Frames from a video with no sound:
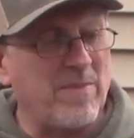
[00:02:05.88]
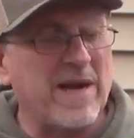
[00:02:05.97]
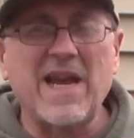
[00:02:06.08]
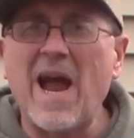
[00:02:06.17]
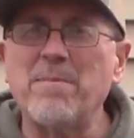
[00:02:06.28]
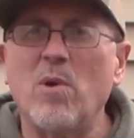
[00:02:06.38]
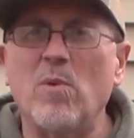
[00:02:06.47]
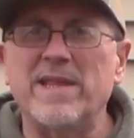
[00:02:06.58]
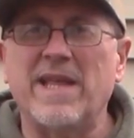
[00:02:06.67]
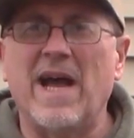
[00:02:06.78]
my camera
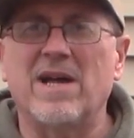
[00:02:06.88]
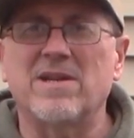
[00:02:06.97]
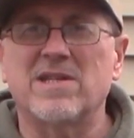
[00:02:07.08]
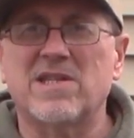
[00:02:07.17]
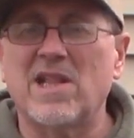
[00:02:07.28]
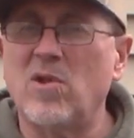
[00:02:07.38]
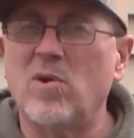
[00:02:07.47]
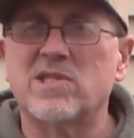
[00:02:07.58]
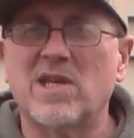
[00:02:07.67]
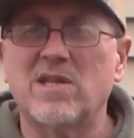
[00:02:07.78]
went down. It's the
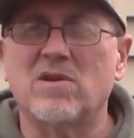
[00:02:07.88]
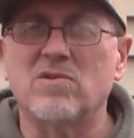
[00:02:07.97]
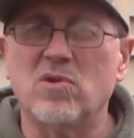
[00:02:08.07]
lost signal.